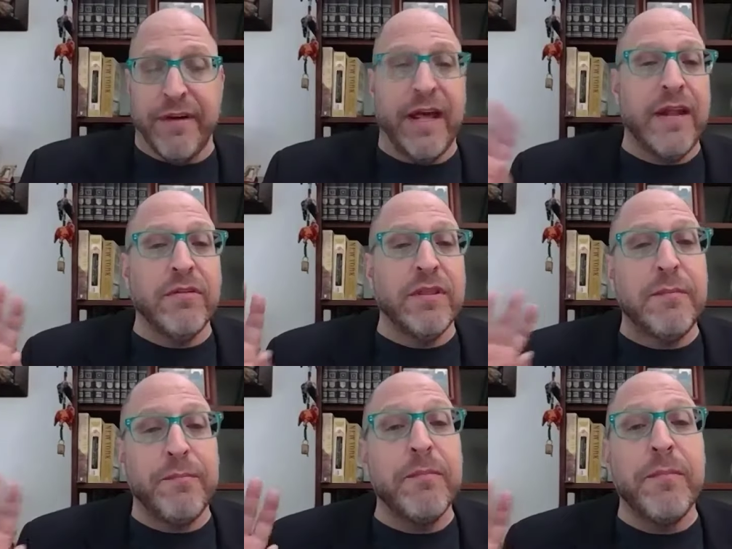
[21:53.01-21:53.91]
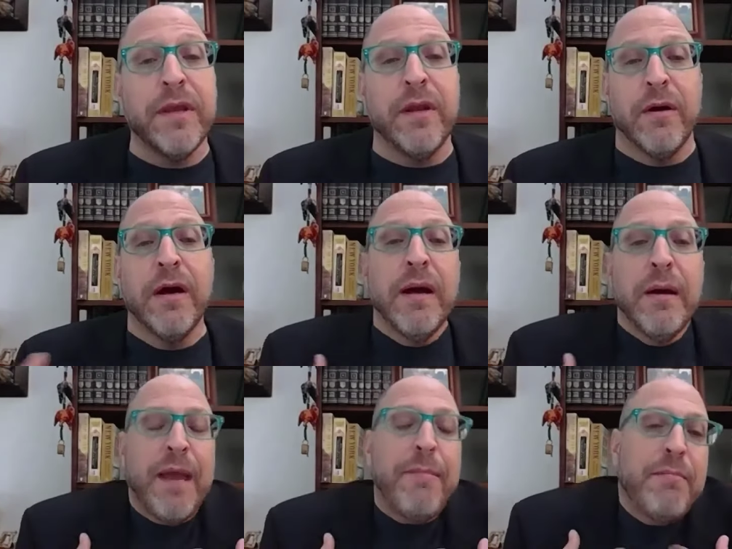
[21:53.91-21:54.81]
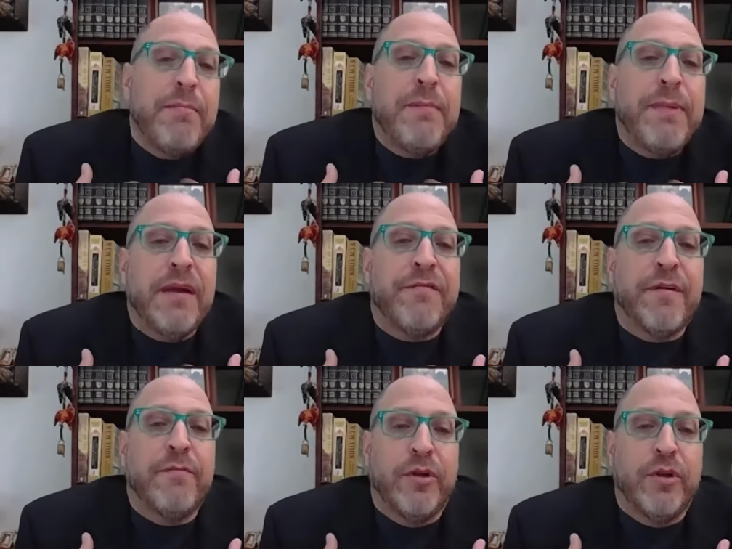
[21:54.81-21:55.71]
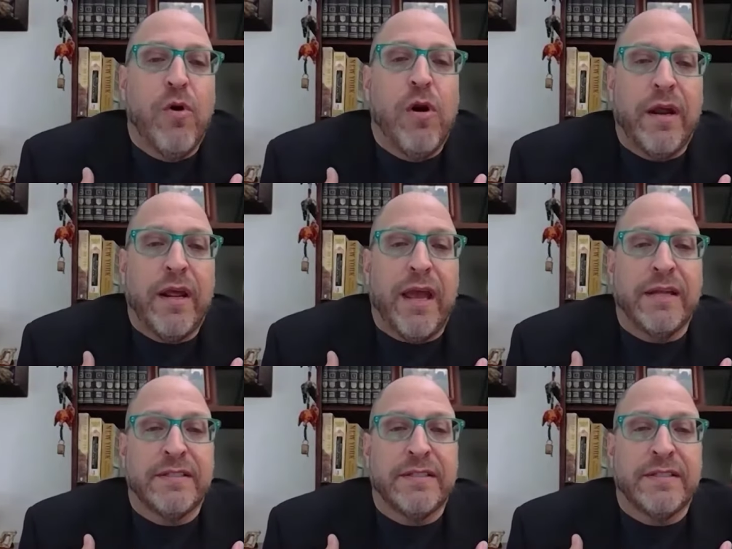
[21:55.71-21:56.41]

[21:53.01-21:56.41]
And I don't think, you know, maybe me being from New York and a